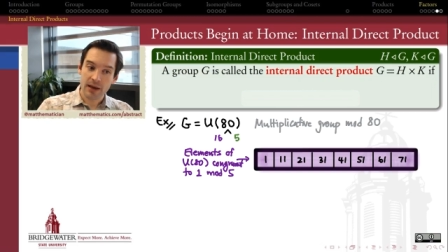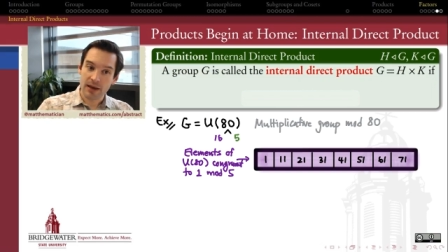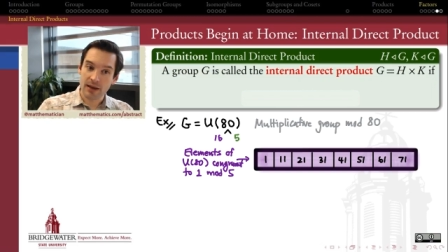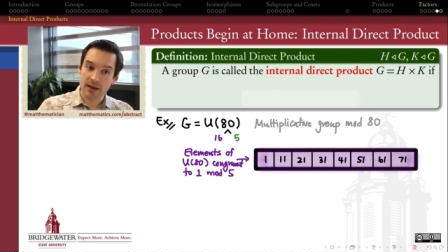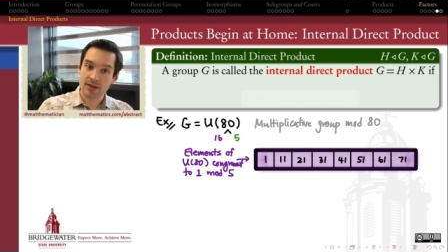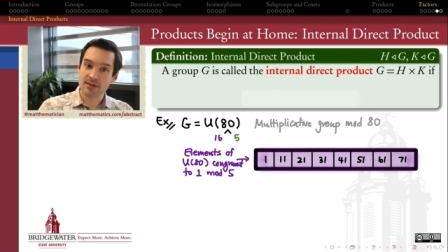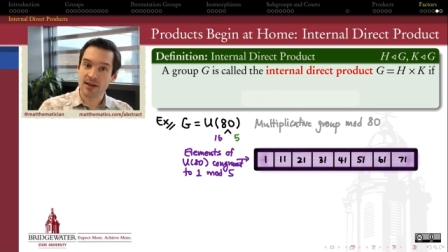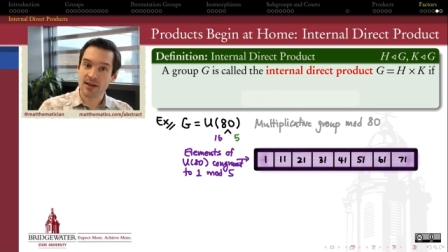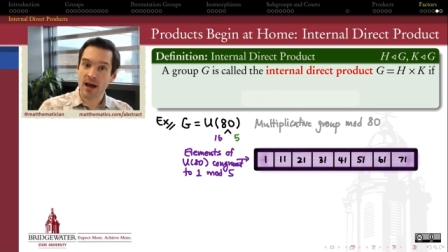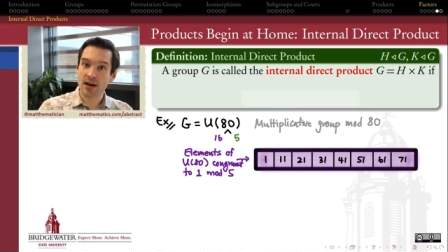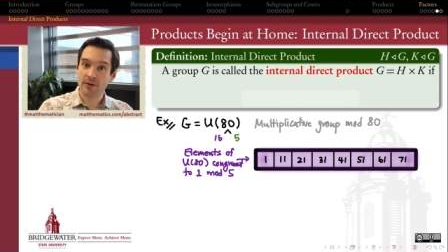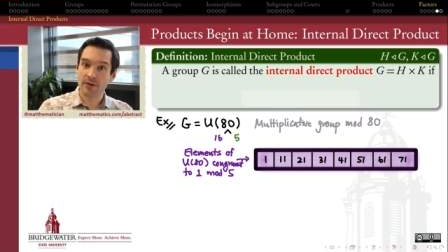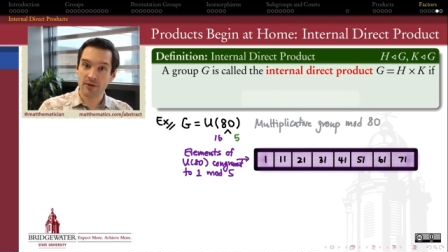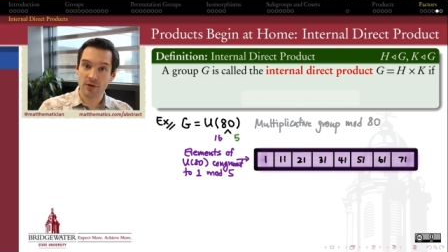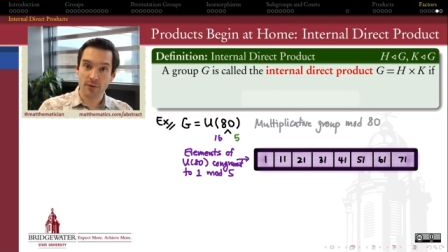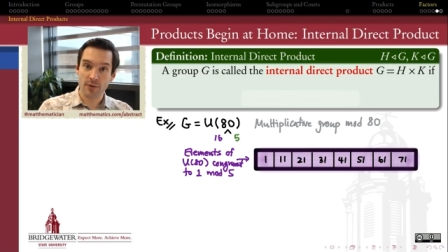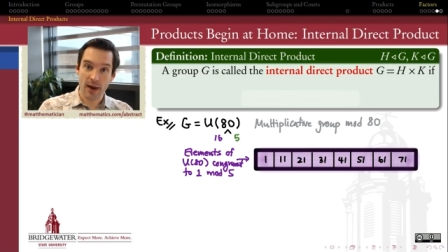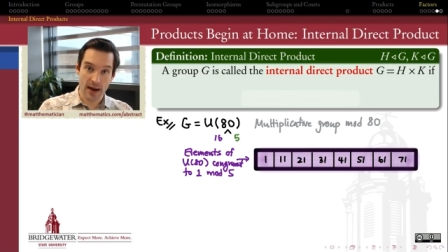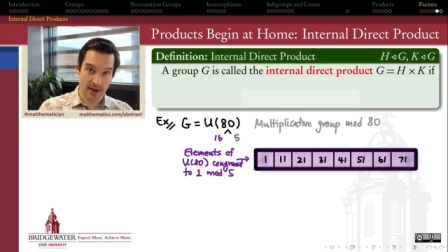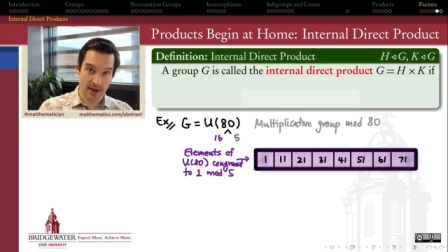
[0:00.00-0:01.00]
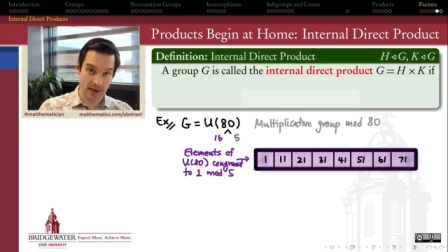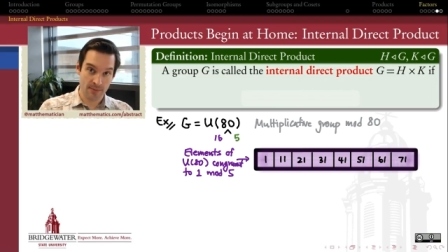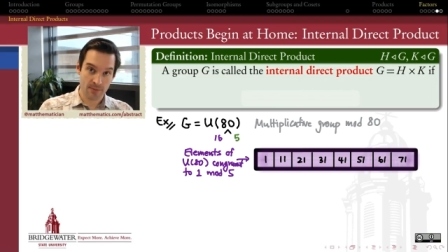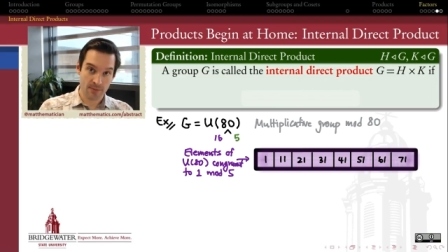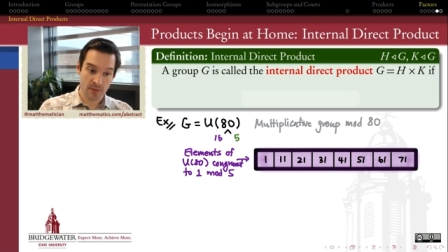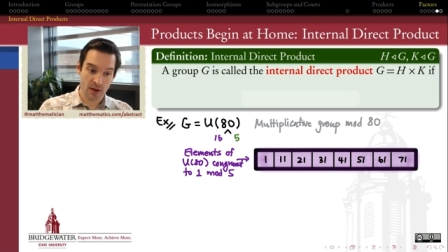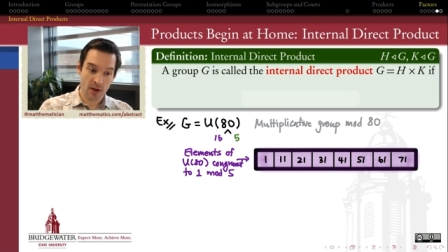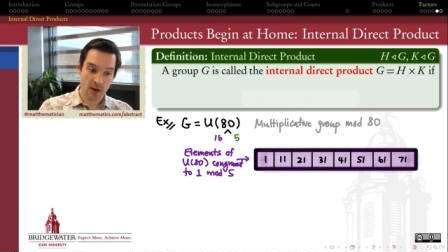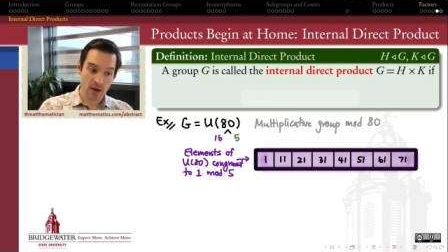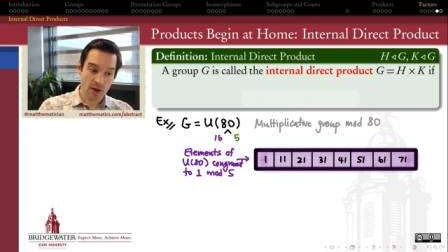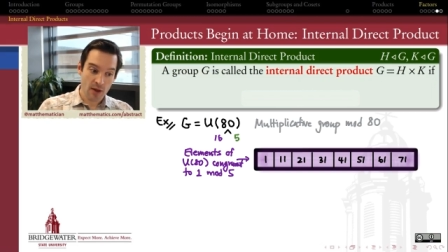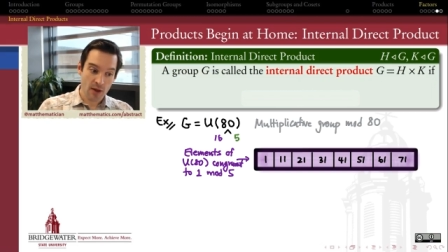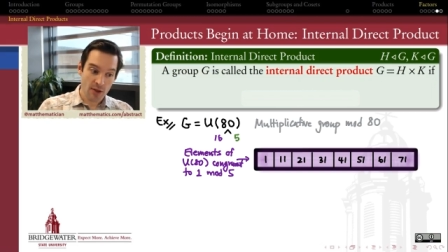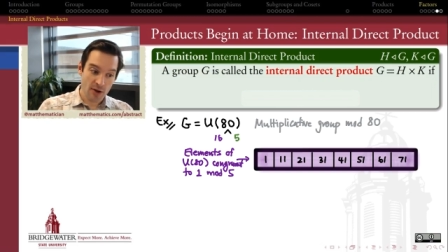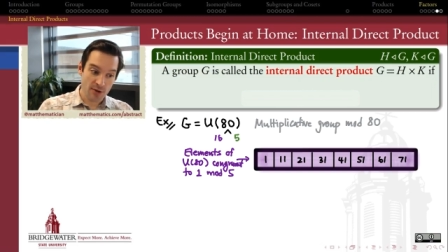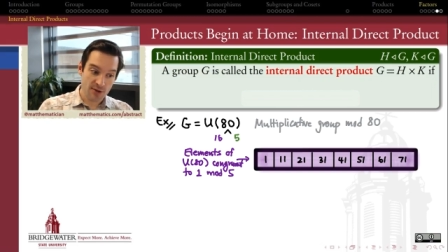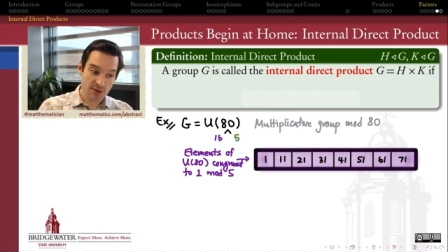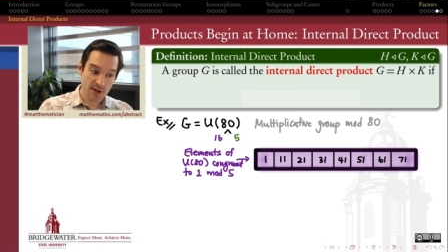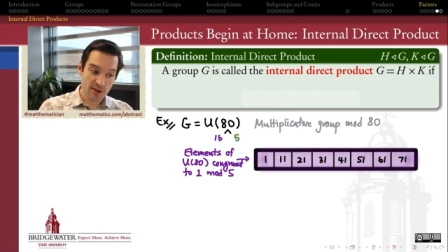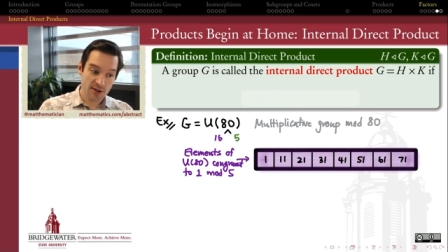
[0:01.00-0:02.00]
Inside of U80,
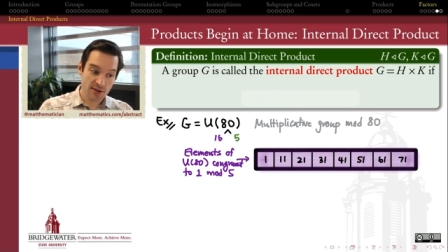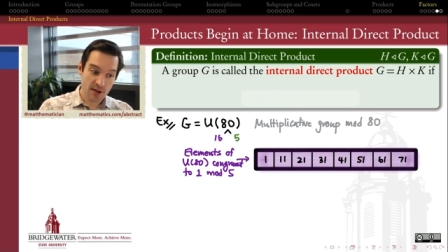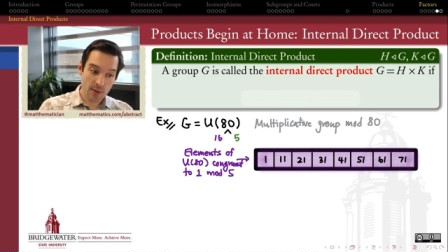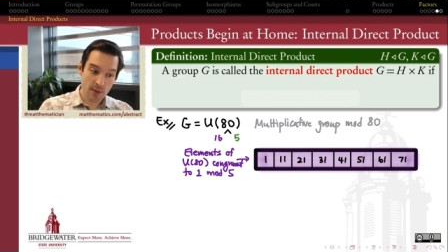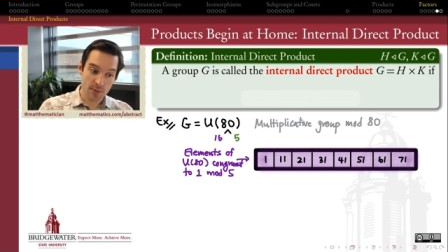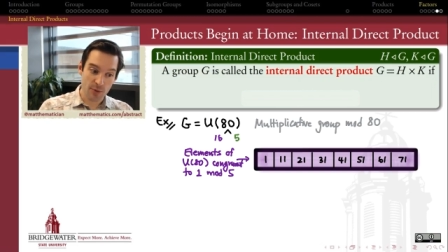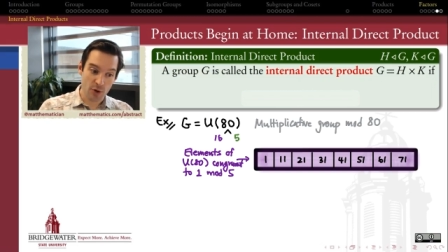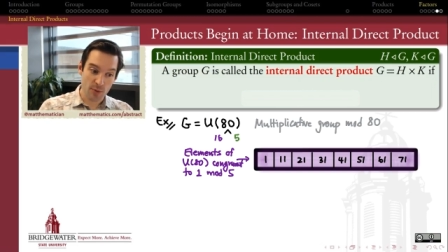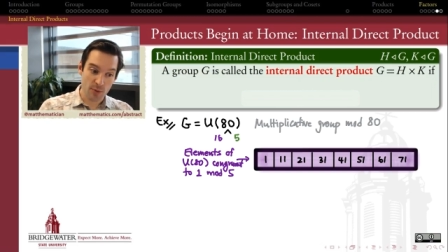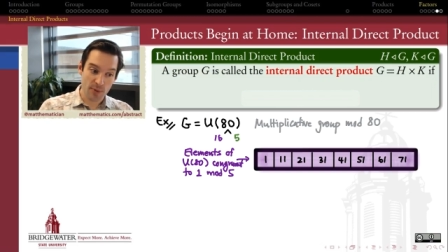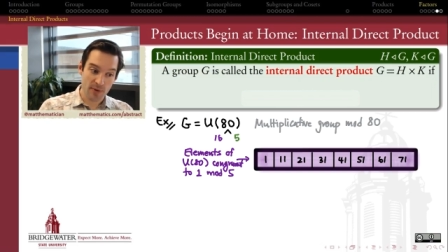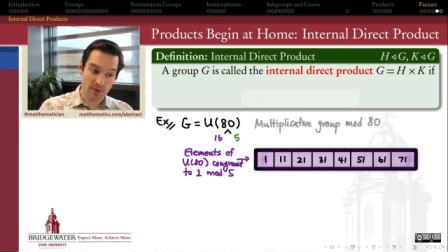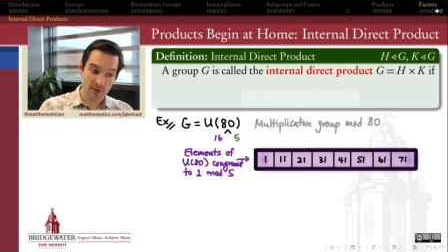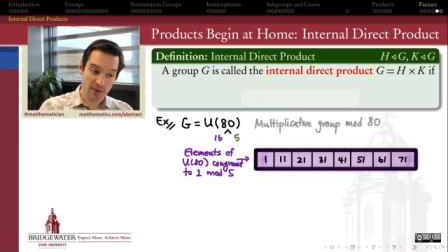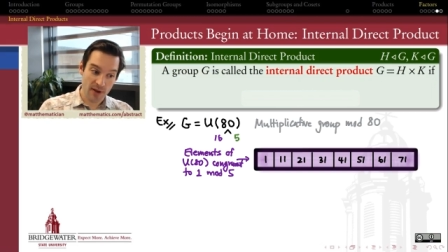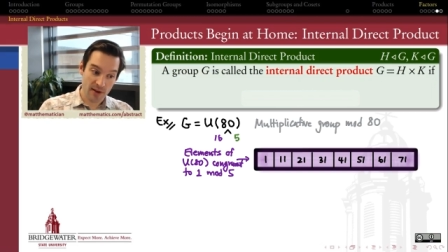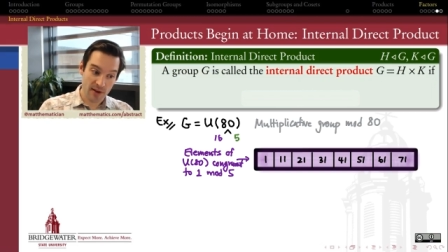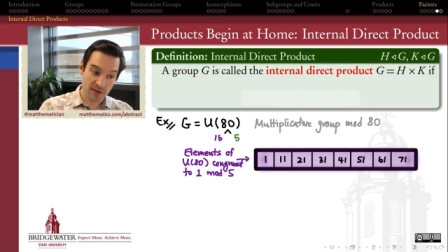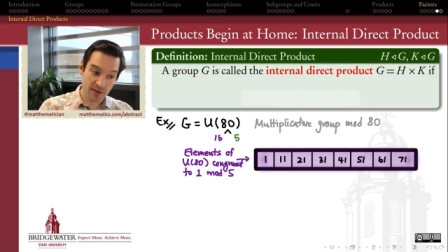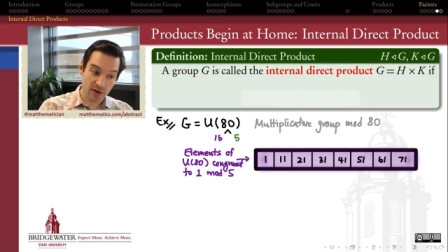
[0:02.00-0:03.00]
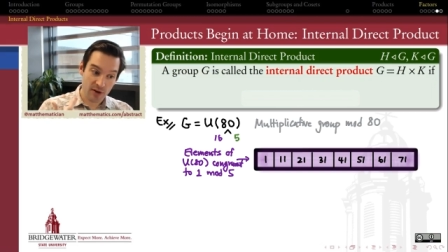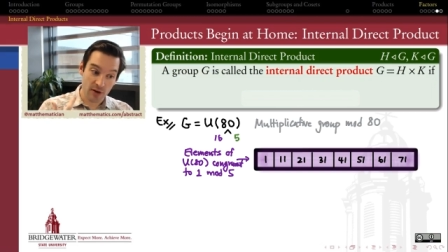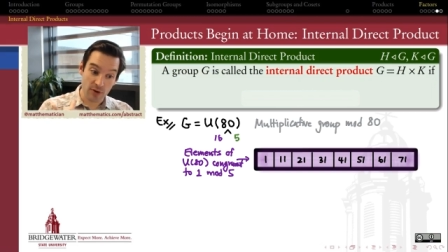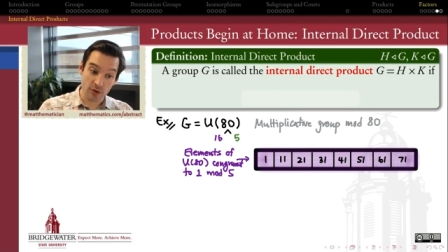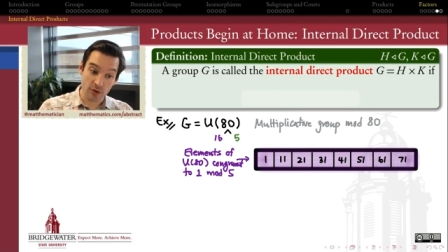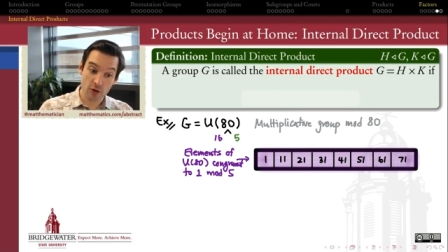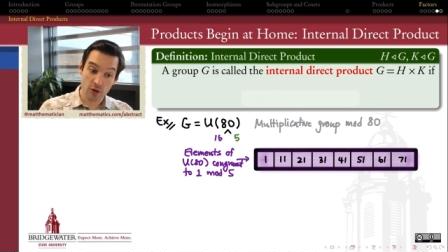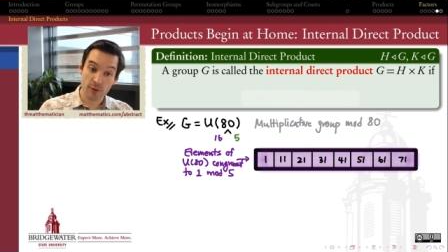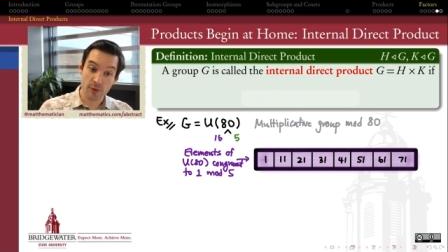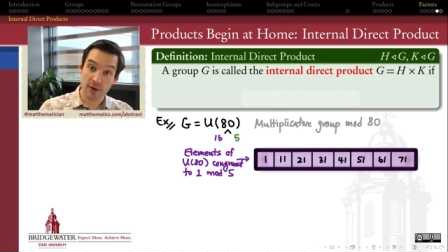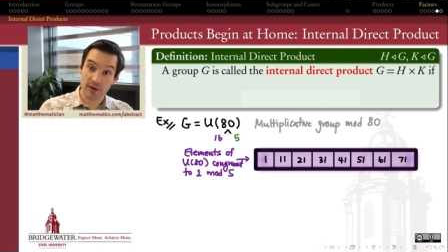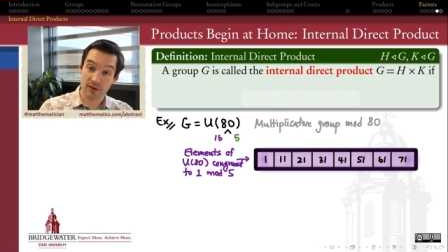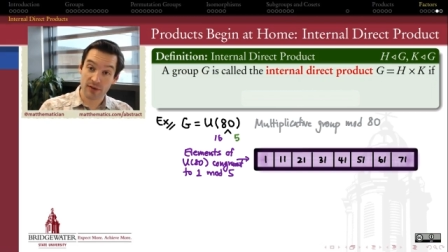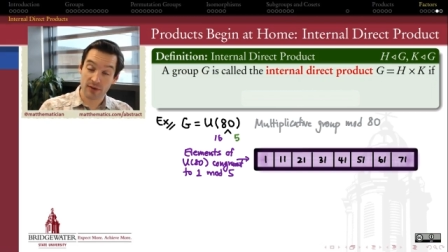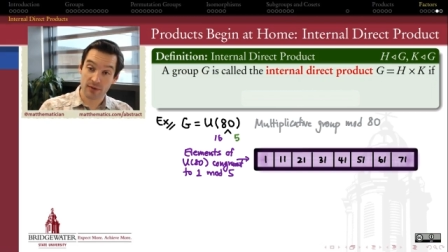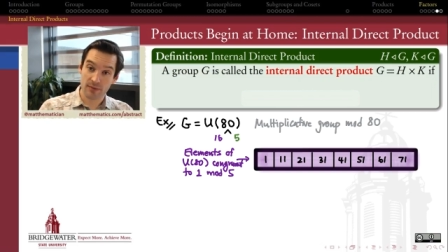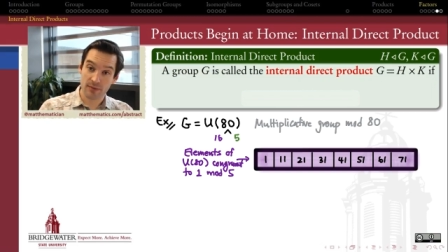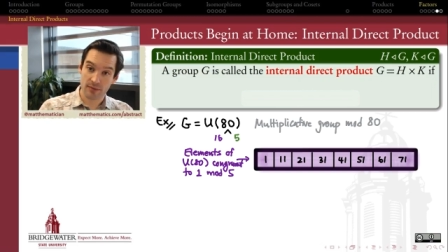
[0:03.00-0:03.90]
there's a subgroup that's congruent